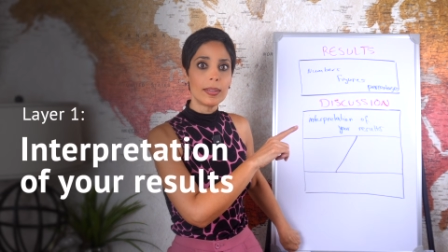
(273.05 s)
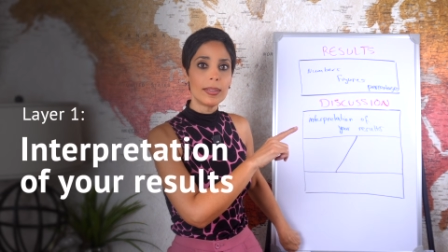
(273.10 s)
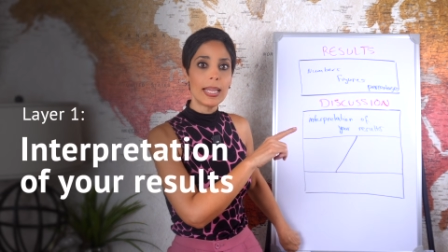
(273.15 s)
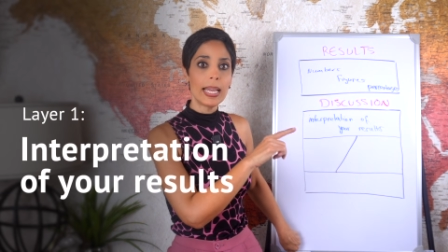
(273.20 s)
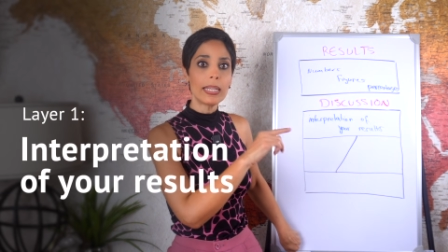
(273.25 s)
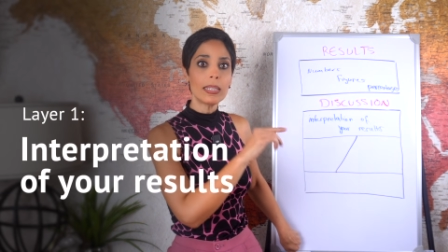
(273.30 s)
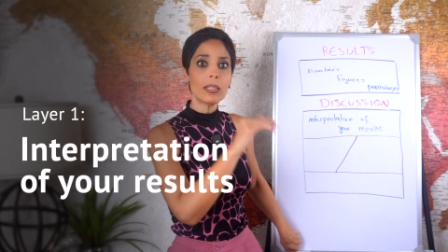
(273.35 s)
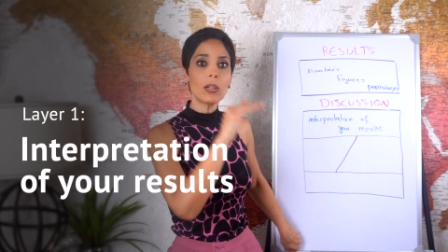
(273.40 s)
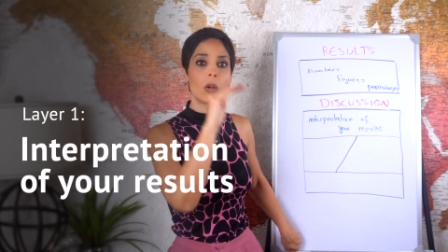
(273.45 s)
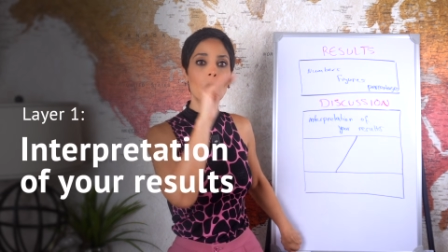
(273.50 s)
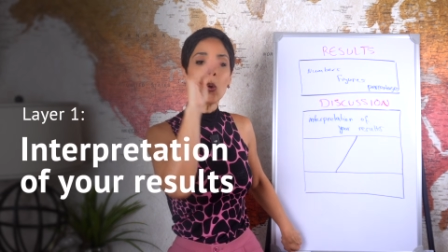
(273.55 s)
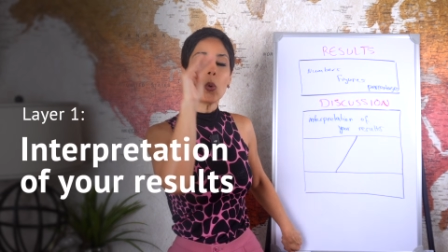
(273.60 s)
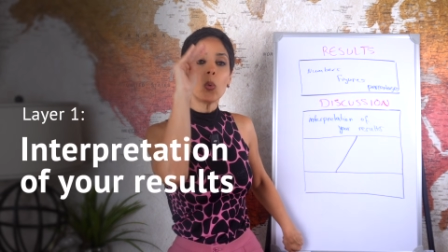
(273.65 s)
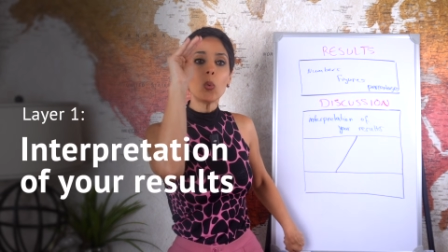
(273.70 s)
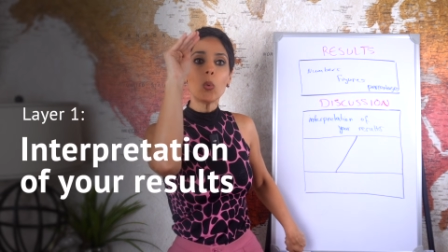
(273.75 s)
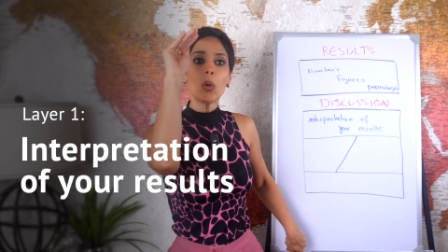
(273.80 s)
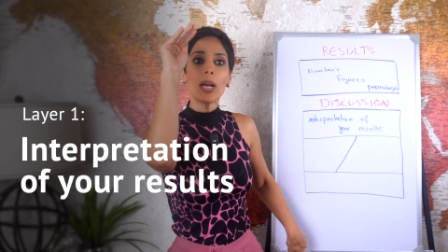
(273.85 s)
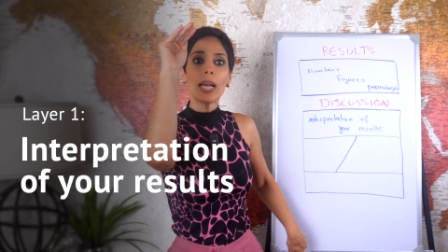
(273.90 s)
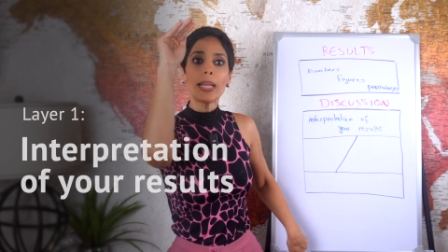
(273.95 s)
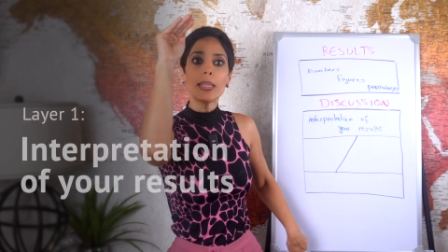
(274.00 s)
then
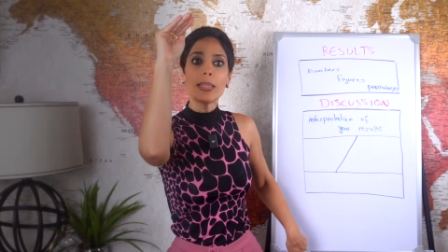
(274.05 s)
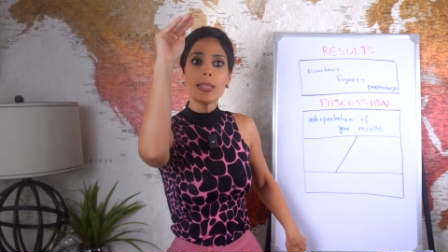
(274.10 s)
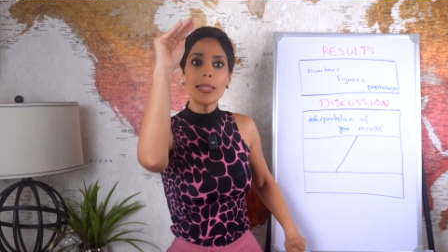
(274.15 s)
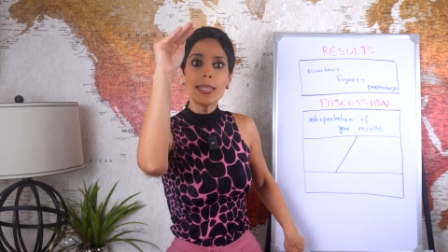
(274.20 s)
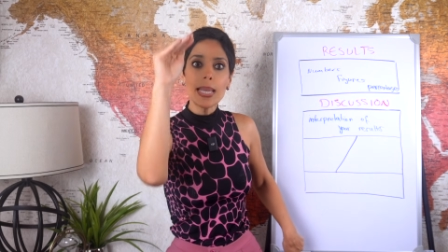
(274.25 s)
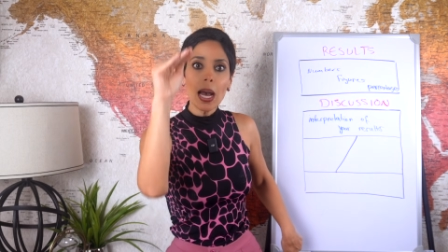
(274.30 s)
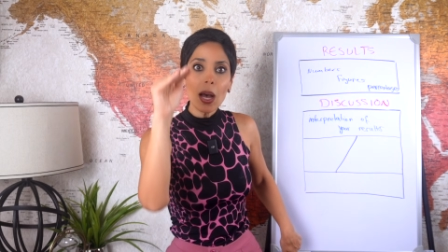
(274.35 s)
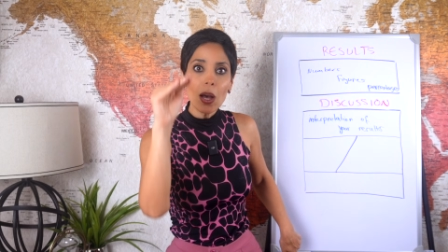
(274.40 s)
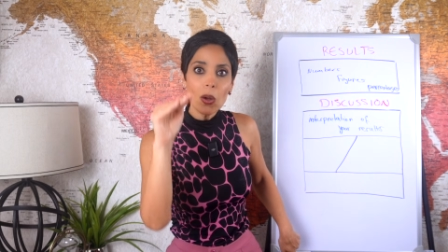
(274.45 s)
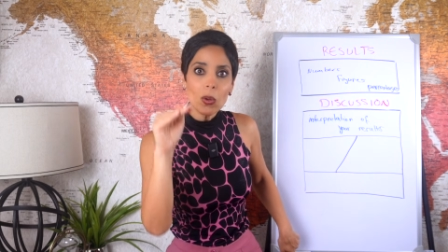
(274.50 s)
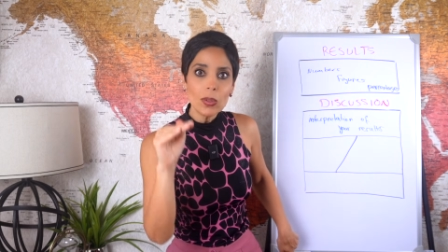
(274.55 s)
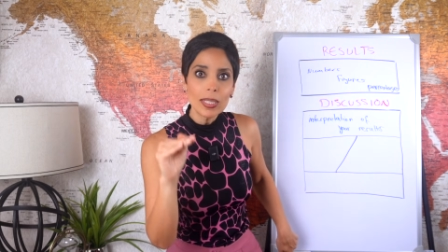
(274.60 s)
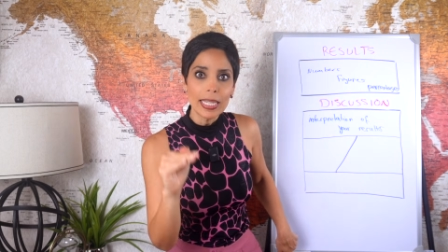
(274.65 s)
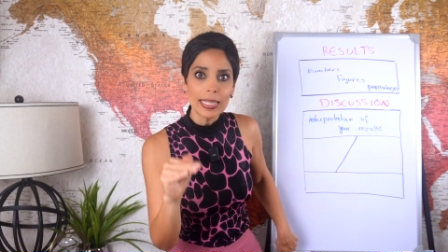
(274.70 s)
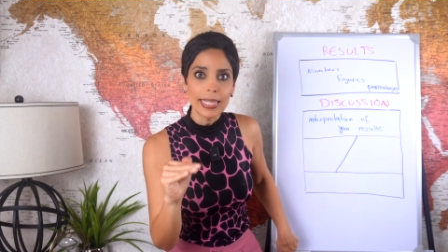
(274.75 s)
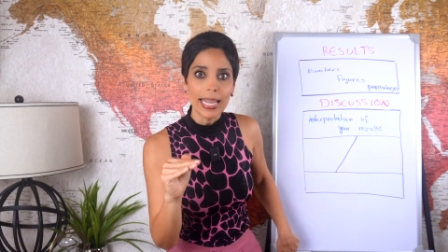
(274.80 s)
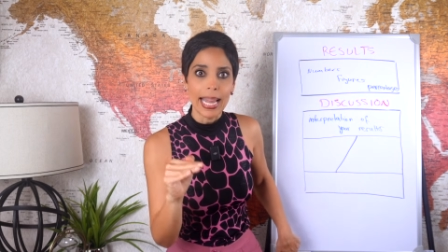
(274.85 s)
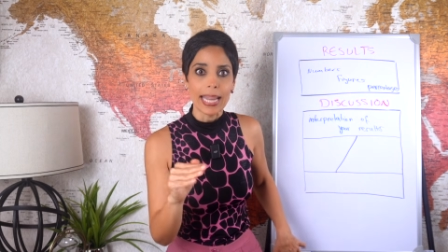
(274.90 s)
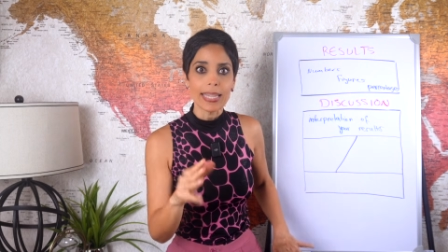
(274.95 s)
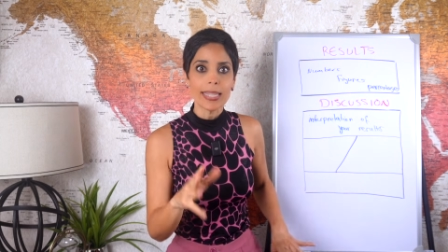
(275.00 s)
go down the
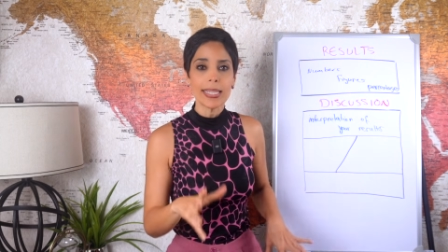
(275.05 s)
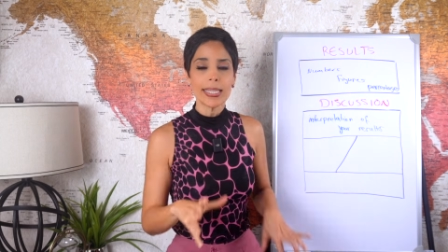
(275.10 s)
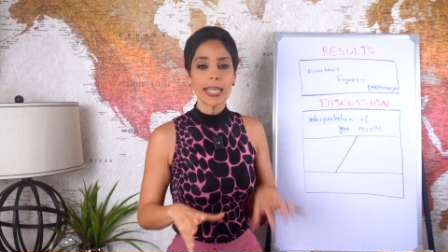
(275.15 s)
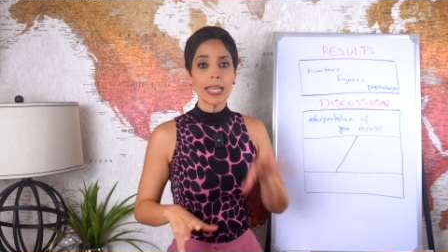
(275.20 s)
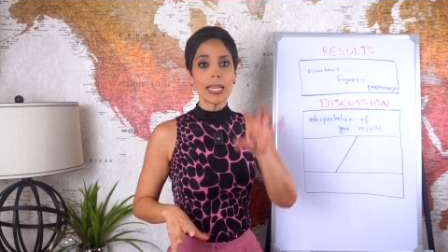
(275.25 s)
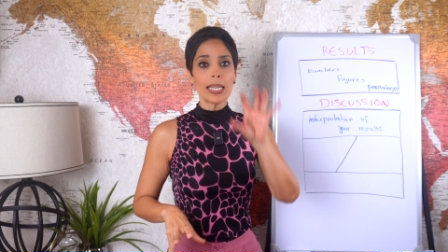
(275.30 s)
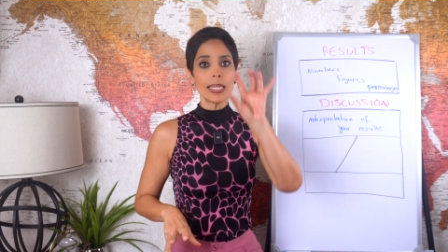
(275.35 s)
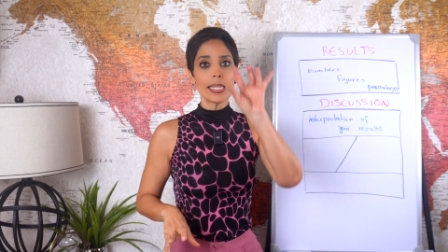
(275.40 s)
text,